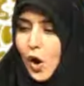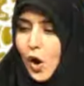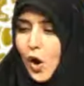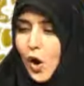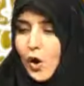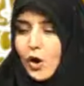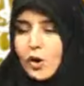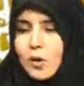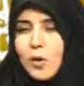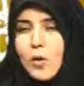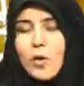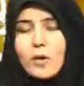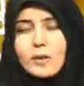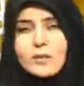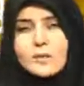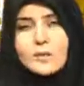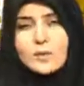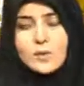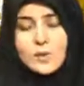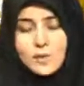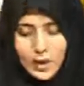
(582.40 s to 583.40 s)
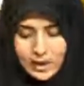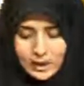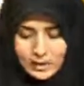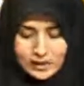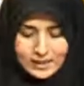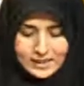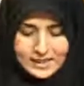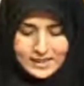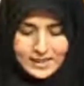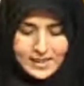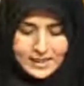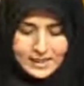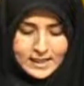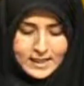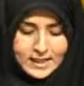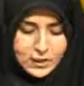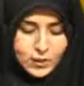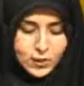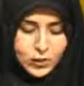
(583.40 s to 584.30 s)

Or also Allah said in